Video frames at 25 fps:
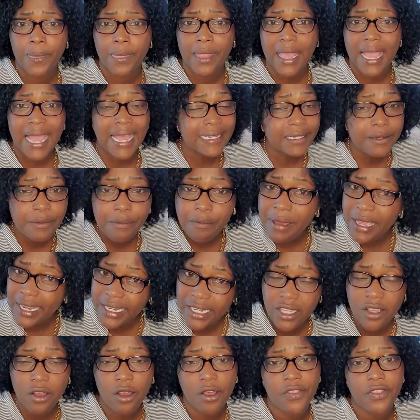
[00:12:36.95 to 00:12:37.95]
And
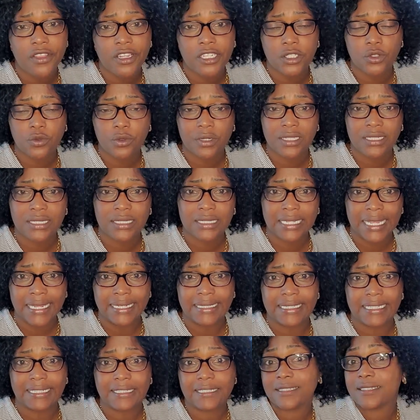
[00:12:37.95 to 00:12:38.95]
many others
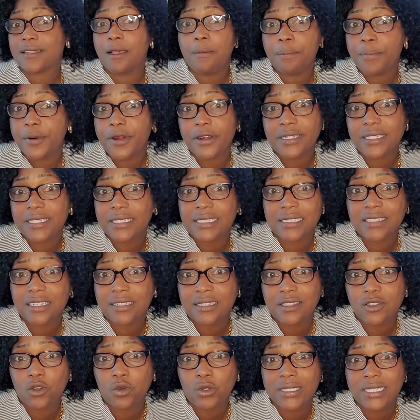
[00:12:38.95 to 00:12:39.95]
resent it. Some persons are
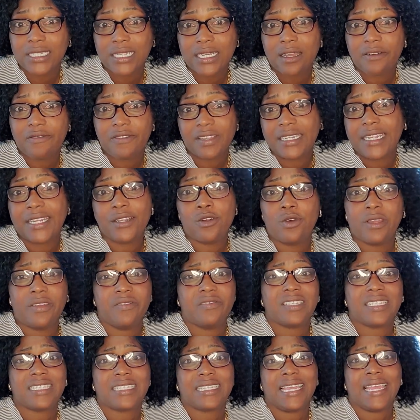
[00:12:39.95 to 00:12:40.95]
so sick of it, they don't even
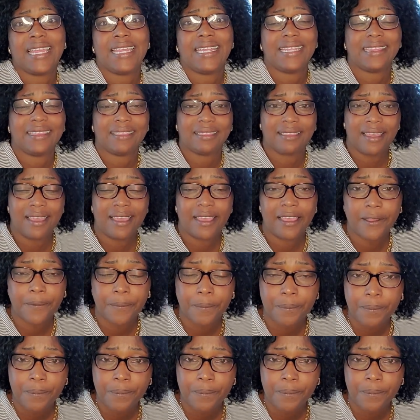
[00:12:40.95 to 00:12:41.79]
say anything.